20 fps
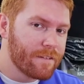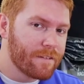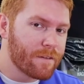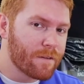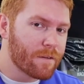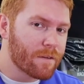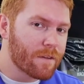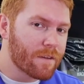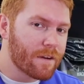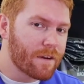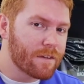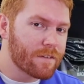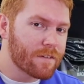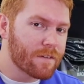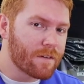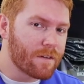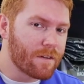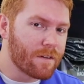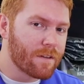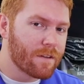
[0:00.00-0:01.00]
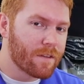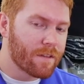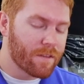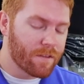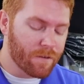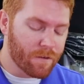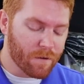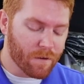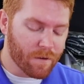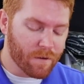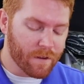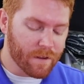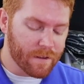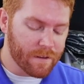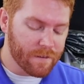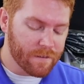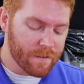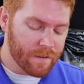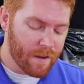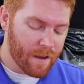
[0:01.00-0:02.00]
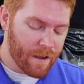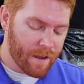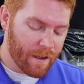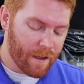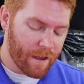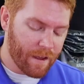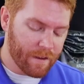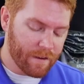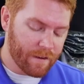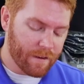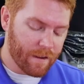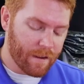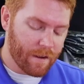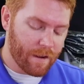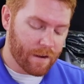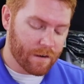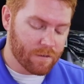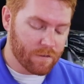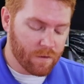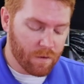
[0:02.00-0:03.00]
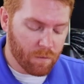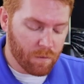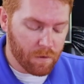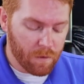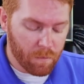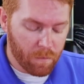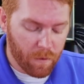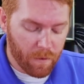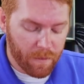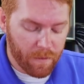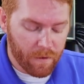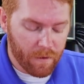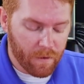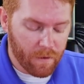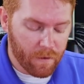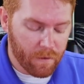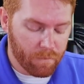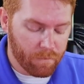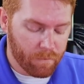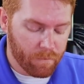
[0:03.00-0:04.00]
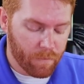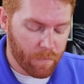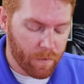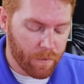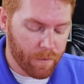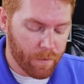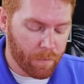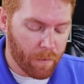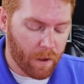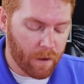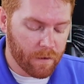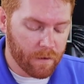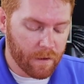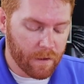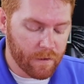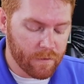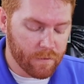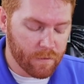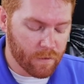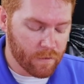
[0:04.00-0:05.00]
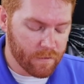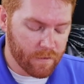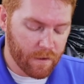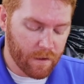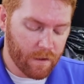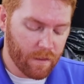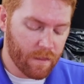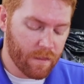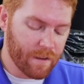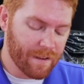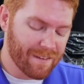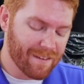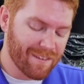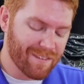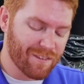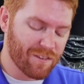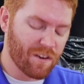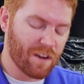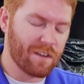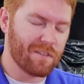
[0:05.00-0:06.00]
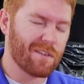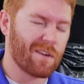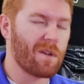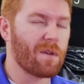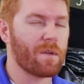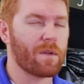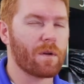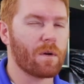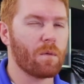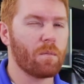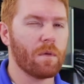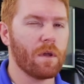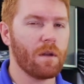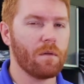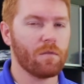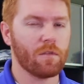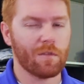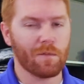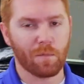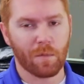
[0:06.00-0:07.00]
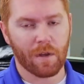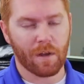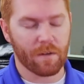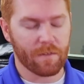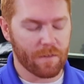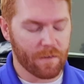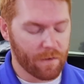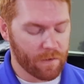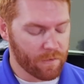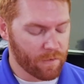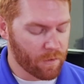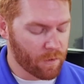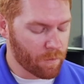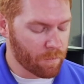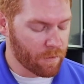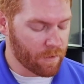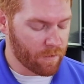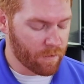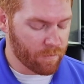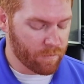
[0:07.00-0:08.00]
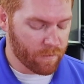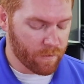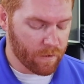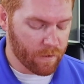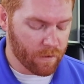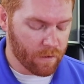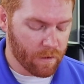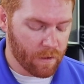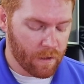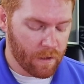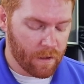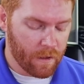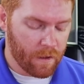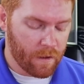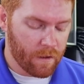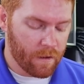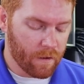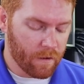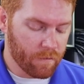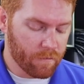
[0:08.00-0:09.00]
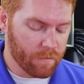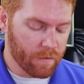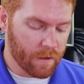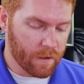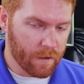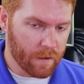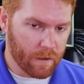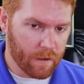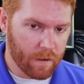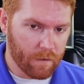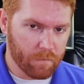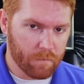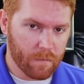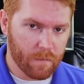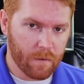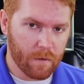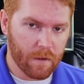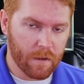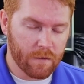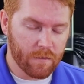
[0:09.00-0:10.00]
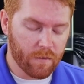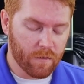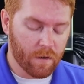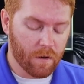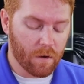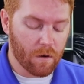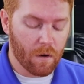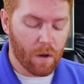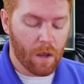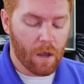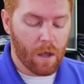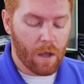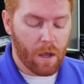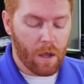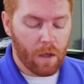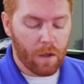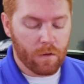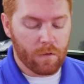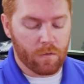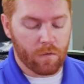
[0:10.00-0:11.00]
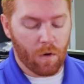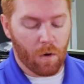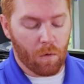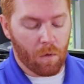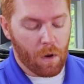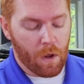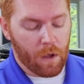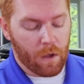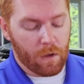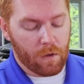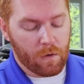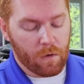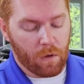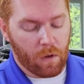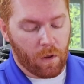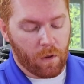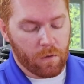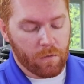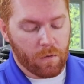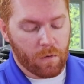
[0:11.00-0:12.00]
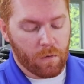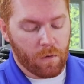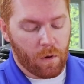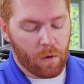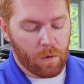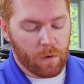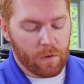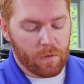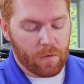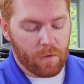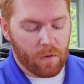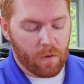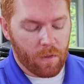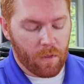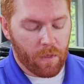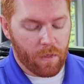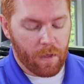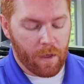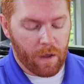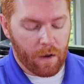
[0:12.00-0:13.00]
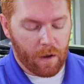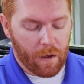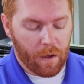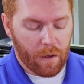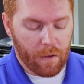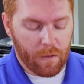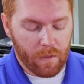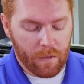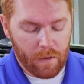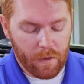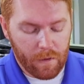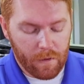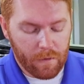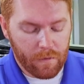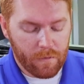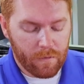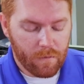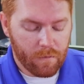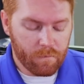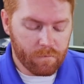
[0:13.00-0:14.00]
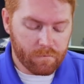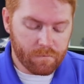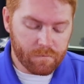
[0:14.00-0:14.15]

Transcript: the nice little clickies. And actually when you put the button inserts in, it does change it a little bit just because it is a little bit of a insulator. So you'll also notice that on these,